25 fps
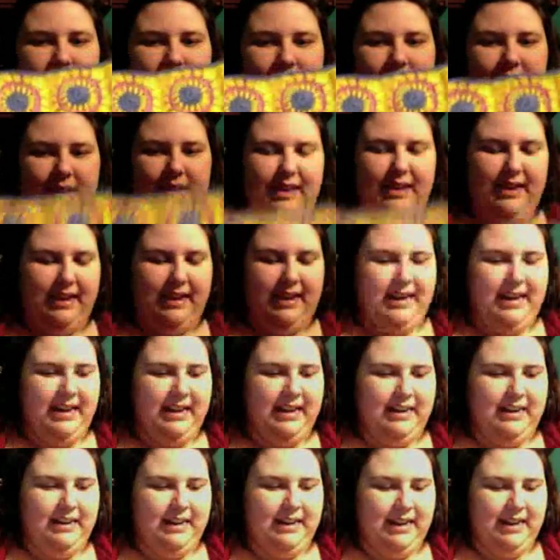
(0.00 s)
And
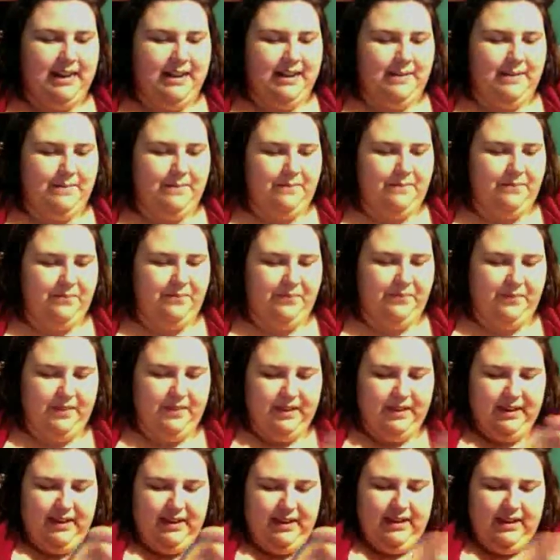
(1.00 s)

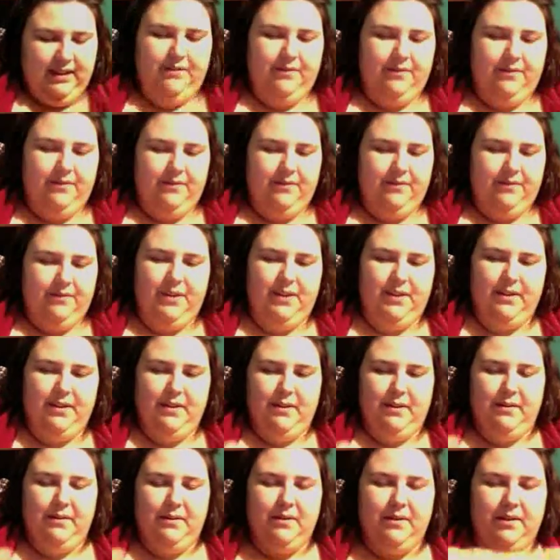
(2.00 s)
for the
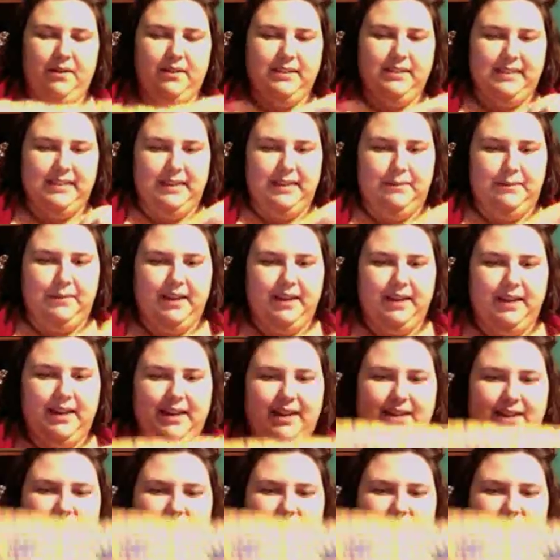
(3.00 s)
seaming, I just did